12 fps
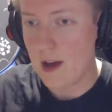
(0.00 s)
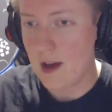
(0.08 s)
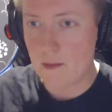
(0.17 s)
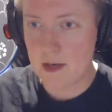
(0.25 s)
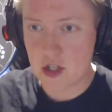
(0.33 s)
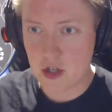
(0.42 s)

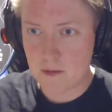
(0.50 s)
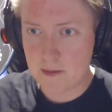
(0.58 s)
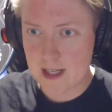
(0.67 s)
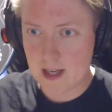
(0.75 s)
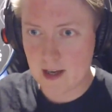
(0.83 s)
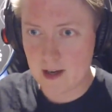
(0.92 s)
But as you're
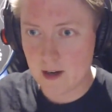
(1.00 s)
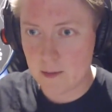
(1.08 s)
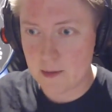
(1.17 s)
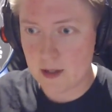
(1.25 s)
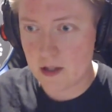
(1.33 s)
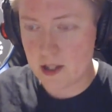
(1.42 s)
backing up,
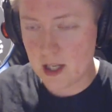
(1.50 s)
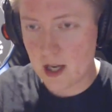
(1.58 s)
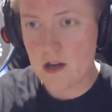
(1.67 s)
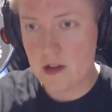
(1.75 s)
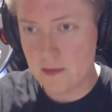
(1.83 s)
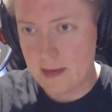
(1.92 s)
you see
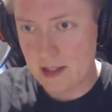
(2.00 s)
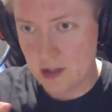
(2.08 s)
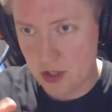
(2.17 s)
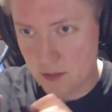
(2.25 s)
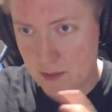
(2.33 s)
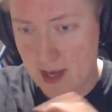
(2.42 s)
another
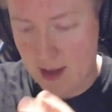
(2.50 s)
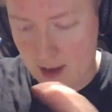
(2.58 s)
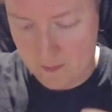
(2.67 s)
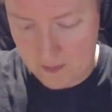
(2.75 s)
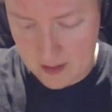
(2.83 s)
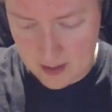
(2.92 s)
message
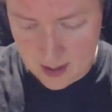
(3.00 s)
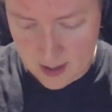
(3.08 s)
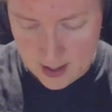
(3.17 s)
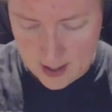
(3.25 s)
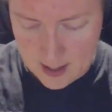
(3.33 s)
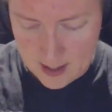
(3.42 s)
appear
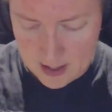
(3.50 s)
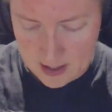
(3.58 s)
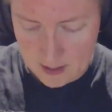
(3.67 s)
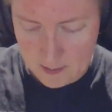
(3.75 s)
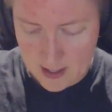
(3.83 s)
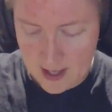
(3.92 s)
in the
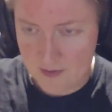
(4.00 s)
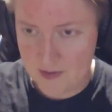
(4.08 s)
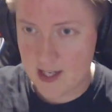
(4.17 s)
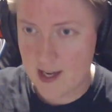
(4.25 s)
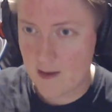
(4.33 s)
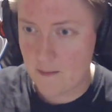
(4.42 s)

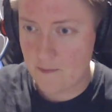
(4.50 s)
PFD.